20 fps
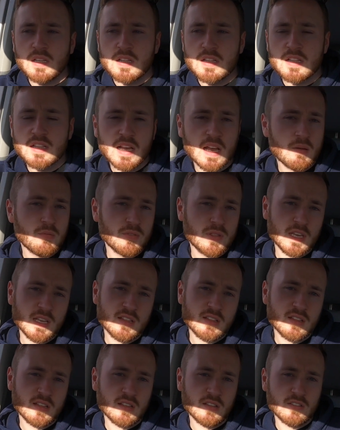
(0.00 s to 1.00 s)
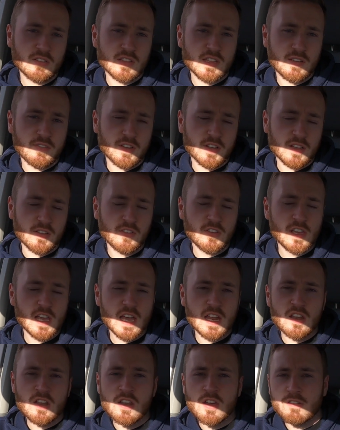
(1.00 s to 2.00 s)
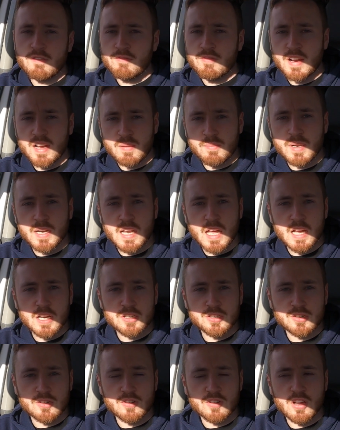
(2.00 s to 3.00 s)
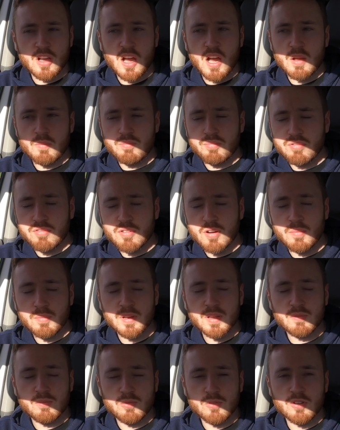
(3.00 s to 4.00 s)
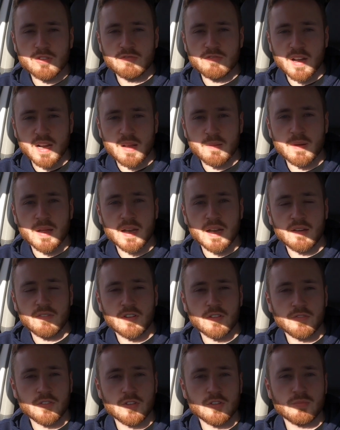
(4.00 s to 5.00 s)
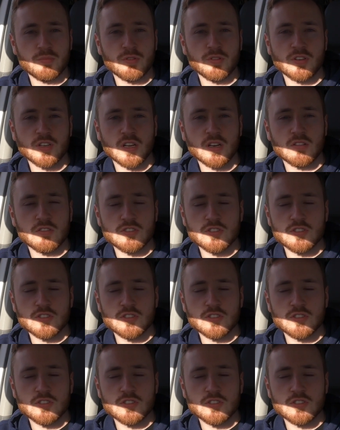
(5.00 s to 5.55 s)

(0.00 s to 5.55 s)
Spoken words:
Same with these certificates. If you get enough recommendations, I probably would recommend having a fuse board done.